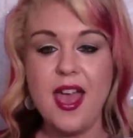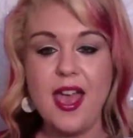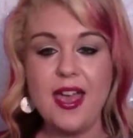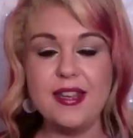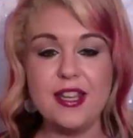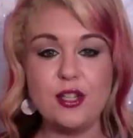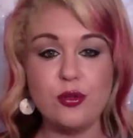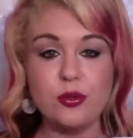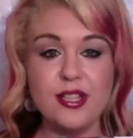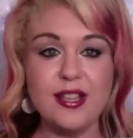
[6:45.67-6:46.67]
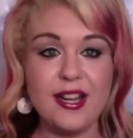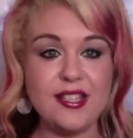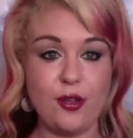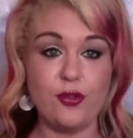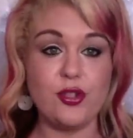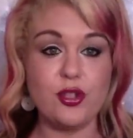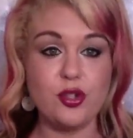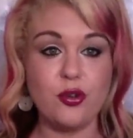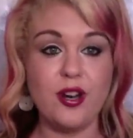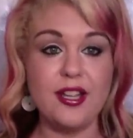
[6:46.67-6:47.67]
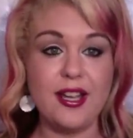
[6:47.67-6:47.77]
And it truly like tells a story